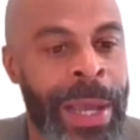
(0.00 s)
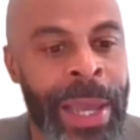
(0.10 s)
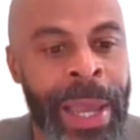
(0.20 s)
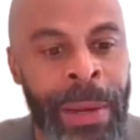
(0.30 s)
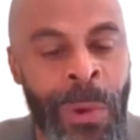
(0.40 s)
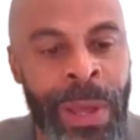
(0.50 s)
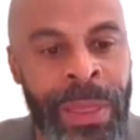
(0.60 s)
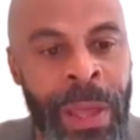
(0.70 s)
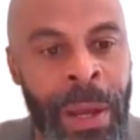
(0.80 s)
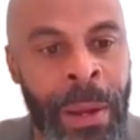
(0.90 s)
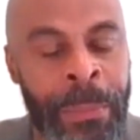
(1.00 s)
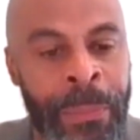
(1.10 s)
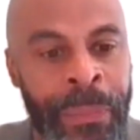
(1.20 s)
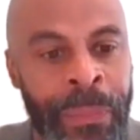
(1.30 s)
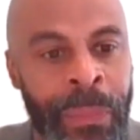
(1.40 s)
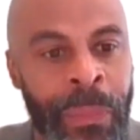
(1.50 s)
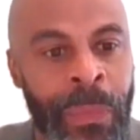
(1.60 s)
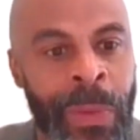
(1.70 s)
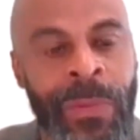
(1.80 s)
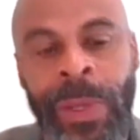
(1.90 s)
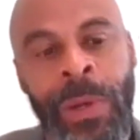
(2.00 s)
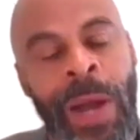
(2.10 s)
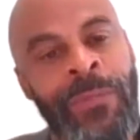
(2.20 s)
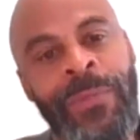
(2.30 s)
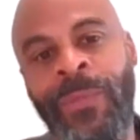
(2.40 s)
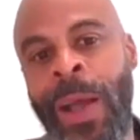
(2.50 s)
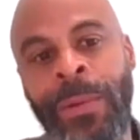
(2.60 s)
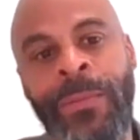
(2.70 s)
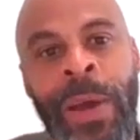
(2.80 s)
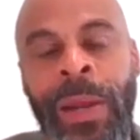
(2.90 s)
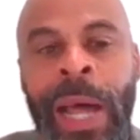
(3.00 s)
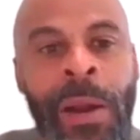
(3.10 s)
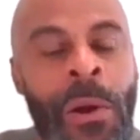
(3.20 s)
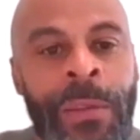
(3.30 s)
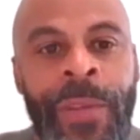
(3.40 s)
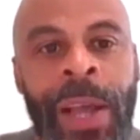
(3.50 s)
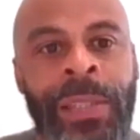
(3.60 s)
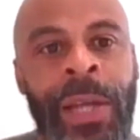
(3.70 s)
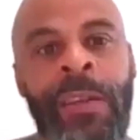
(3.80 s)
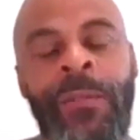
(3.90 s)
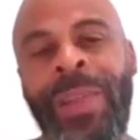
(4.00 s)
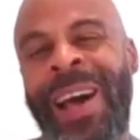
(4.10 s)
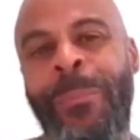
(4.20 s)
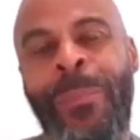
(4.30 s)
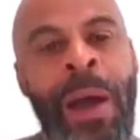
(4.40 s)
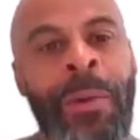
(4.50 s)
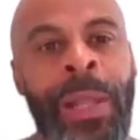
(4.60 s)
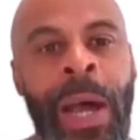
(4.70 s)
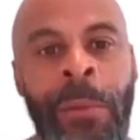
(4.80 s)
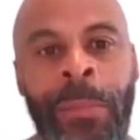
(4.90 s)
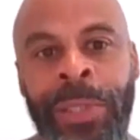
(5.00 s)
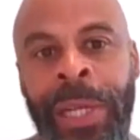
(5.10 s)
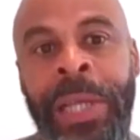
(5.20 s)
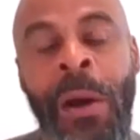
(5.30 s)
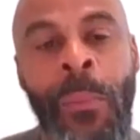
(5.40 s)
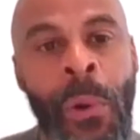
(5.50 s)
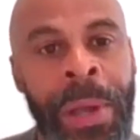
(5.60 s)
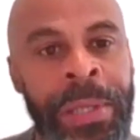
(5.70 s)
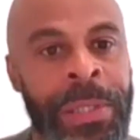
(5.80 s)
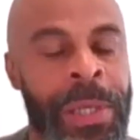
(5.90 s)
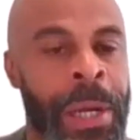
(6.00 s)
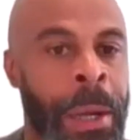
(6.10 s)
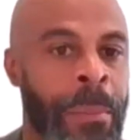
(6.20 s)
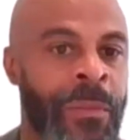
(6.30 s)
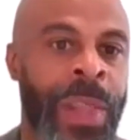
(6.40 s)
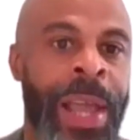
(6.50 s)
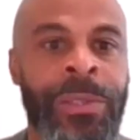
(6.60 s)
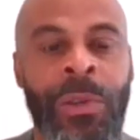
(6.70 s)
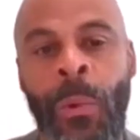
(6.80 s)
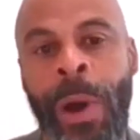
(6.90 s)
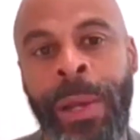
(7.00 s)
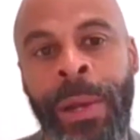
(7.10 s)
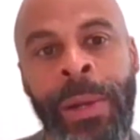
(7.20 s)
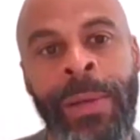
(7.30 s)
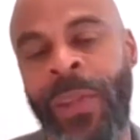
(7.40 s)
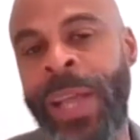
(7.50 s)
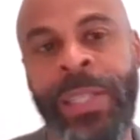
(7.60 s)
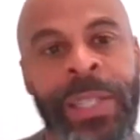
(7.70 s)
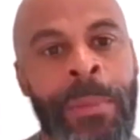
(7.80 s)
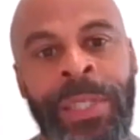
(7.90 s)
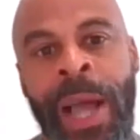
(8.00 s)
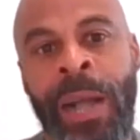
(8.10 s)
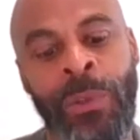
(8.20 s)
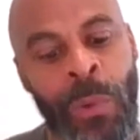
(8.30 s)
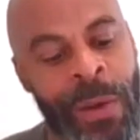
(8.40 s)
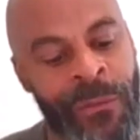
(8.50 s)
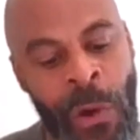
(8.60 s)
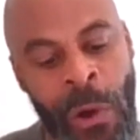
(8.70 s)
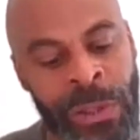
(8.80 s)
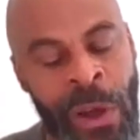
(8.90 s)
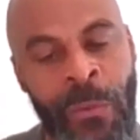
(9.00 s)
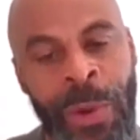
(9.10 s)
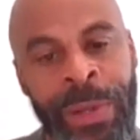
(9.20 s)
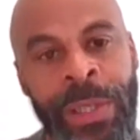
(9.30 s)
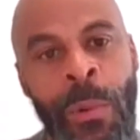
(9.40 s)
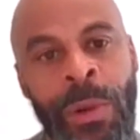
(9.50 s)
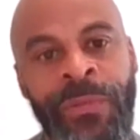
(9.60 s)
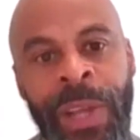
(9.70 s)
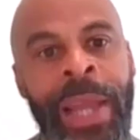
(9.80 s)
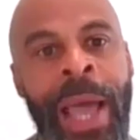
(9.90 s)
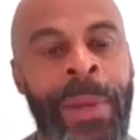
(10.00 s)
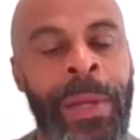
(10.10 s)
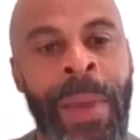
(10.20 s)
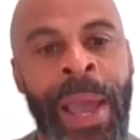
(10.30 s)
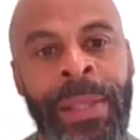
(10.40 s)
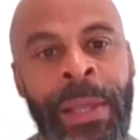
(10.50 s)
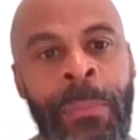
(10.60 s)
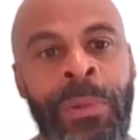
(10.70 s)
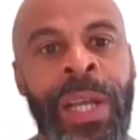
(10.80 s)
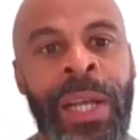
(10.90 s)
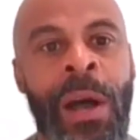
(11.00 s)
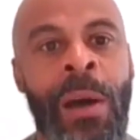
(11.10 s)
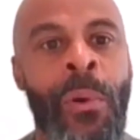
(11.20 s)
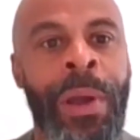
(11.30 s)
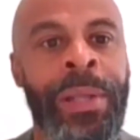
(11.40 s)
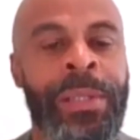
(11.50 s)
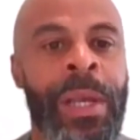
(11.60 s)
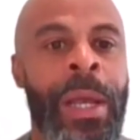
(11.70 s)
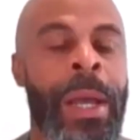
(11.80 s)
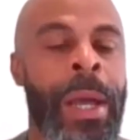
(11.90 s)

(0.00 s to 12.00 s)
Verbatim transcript: again, with um, you know, I've found found a lot of artifacts, a lot of a lot of pottery, a lot of projectile points. Um, flakes are what flakes and debitage are what falls off when someone's flint knapping to make the projectile points.